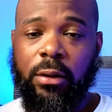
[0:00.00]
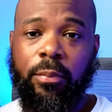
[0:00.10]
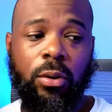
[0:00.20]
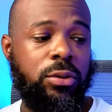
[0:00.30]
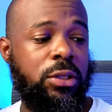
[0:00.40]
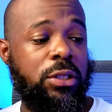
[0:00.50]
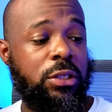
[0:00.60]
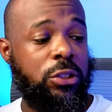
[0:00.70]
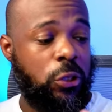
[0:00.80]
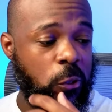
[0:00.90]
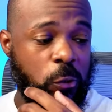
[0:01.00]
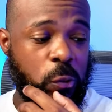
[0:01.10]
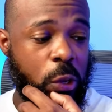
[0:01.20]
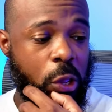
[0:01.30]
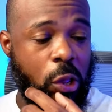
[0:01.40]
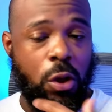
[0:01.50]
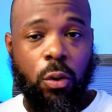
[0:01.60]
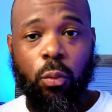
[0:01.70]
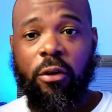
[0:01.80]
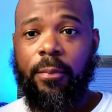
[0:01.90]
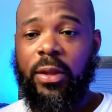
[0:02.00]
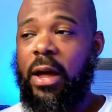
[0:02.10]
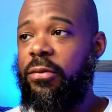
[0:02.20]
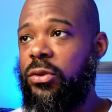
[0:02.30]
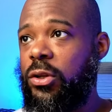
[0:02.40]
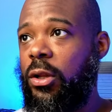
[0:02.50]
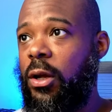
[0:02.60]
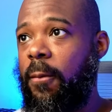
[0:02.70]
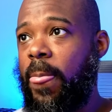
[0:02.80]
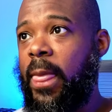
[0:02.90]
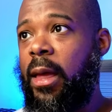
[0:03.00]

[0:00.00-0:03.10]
opposed to just two with LiveU Solo.